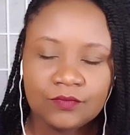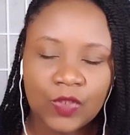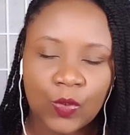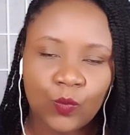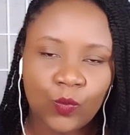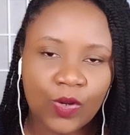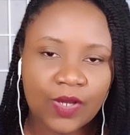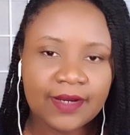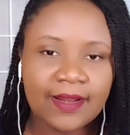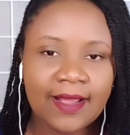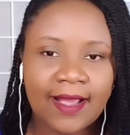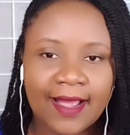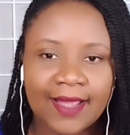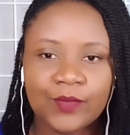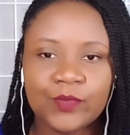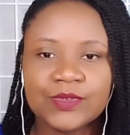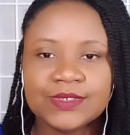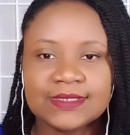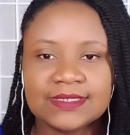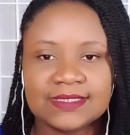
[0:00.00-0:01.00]
What I
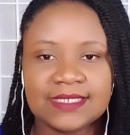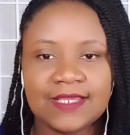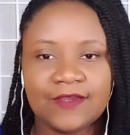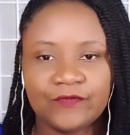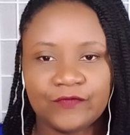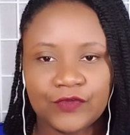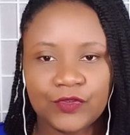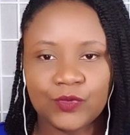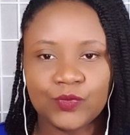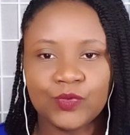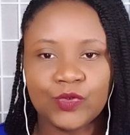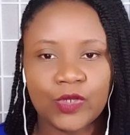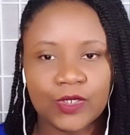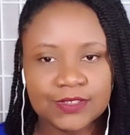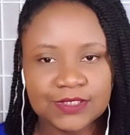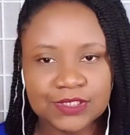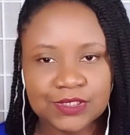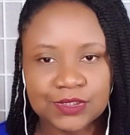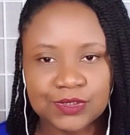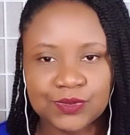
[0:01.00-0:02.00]
will say for you
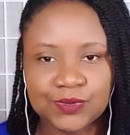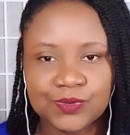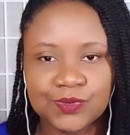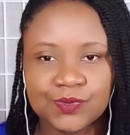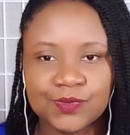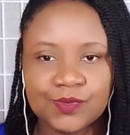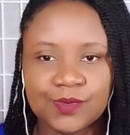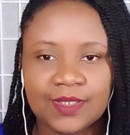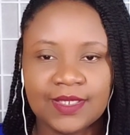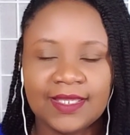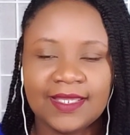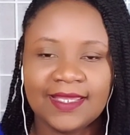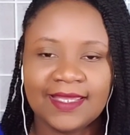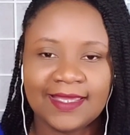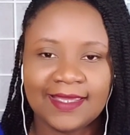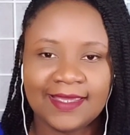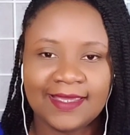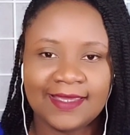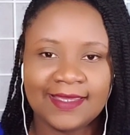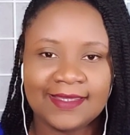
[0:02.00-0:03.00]
not to do
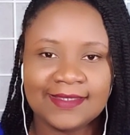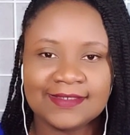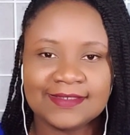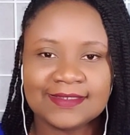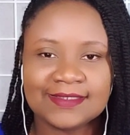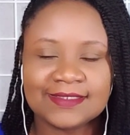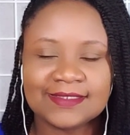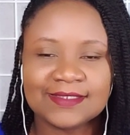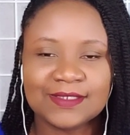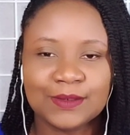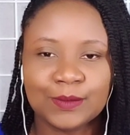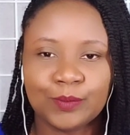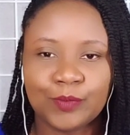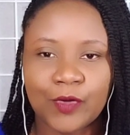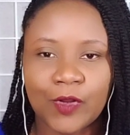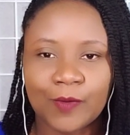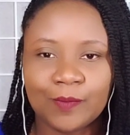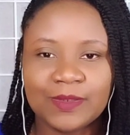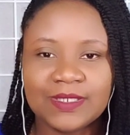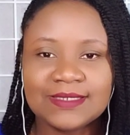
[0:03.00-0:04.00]
is
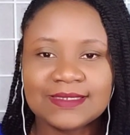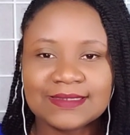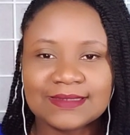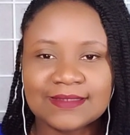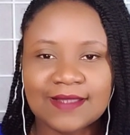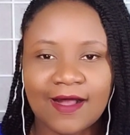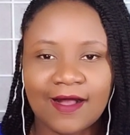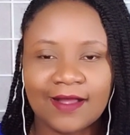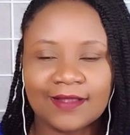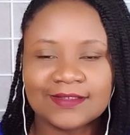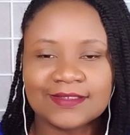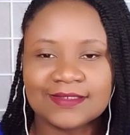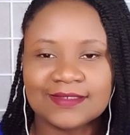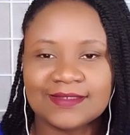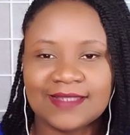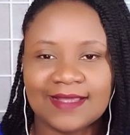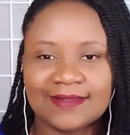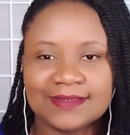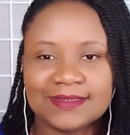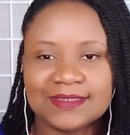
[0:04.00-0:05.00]
probably start,
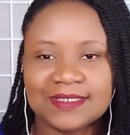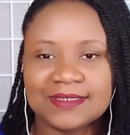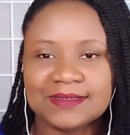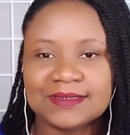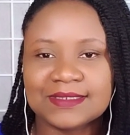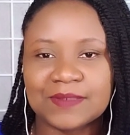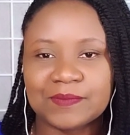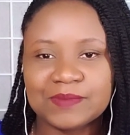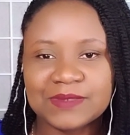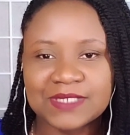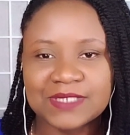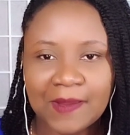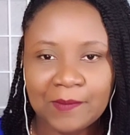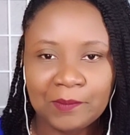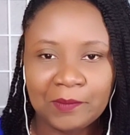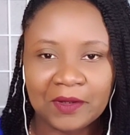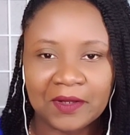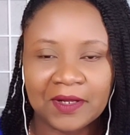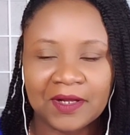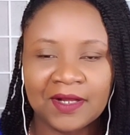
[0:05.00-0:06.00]
let's say,
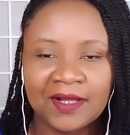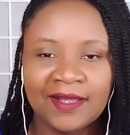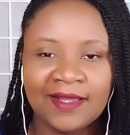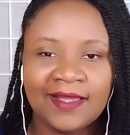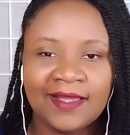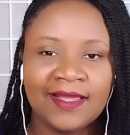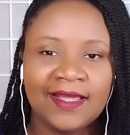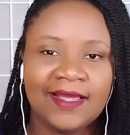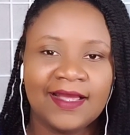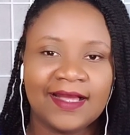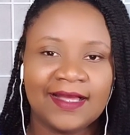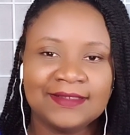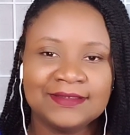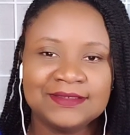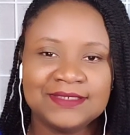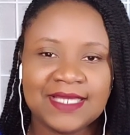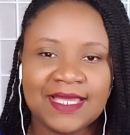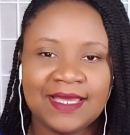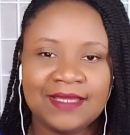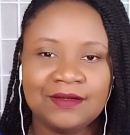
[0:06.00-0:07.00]
September,
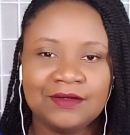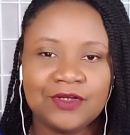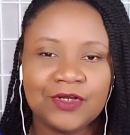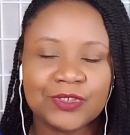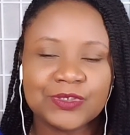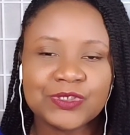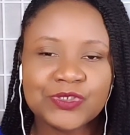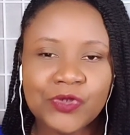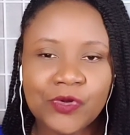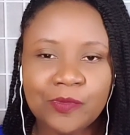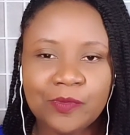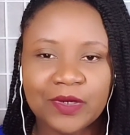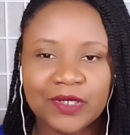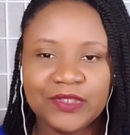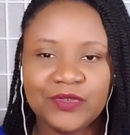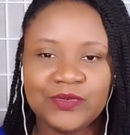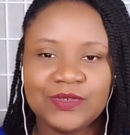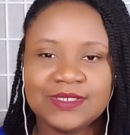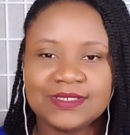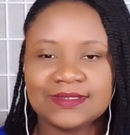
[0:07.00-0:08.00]
and then in October
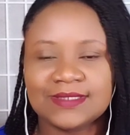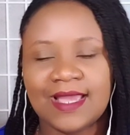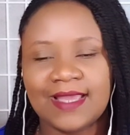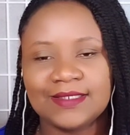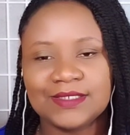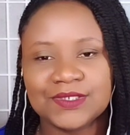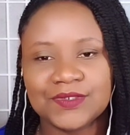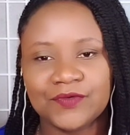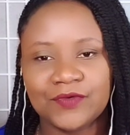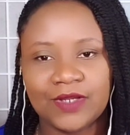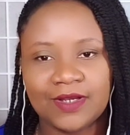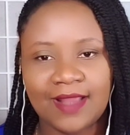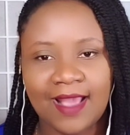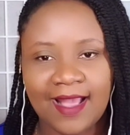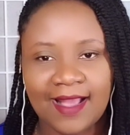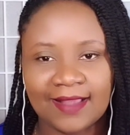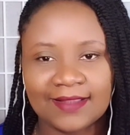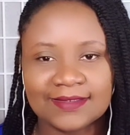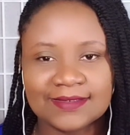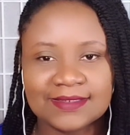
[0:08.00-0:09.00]
you decide to run
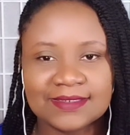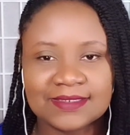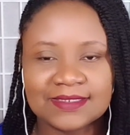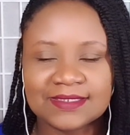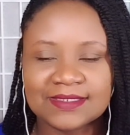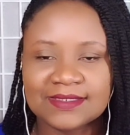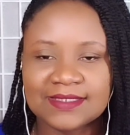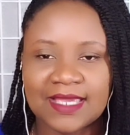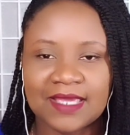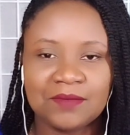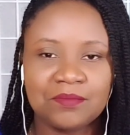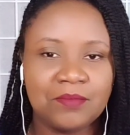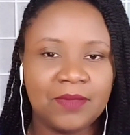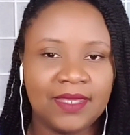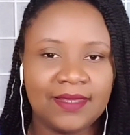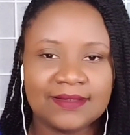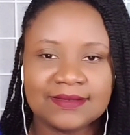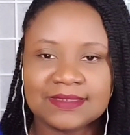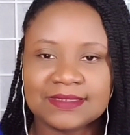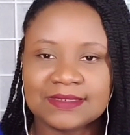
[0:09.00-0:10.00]
ads. It
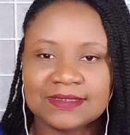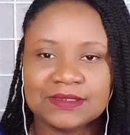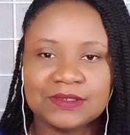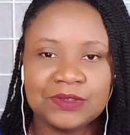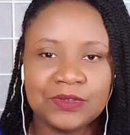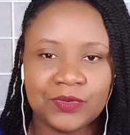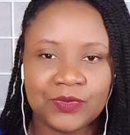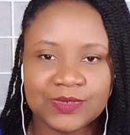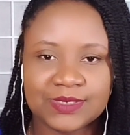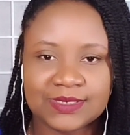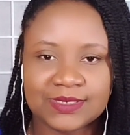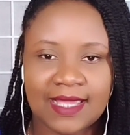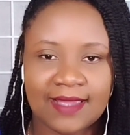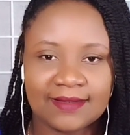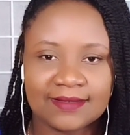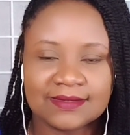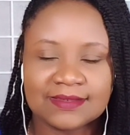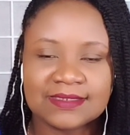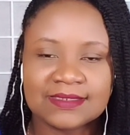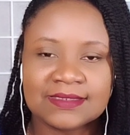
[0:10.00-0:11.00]
makes no
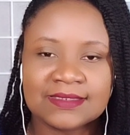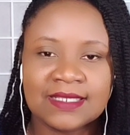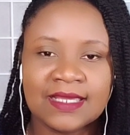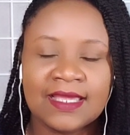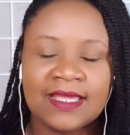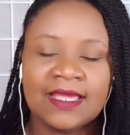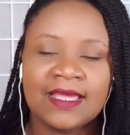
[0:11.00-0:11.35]
sense.